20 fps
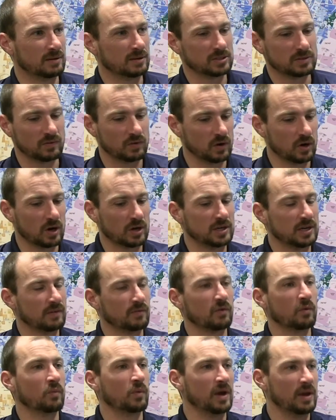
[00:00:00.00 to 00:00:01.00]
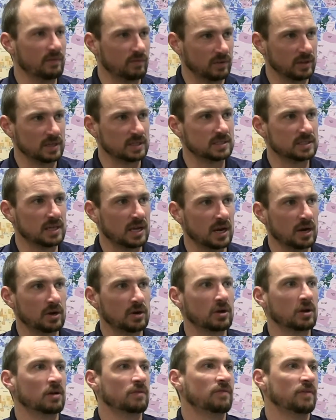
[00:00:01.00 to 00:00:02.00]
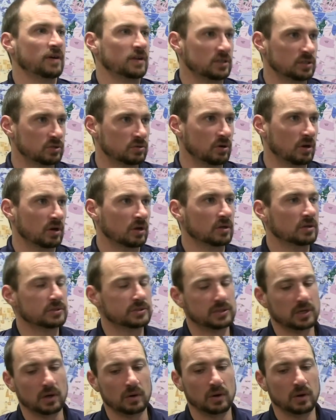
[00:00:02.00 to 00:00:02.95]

Because if you're on different wavelengths there, you're going to find a struggle. So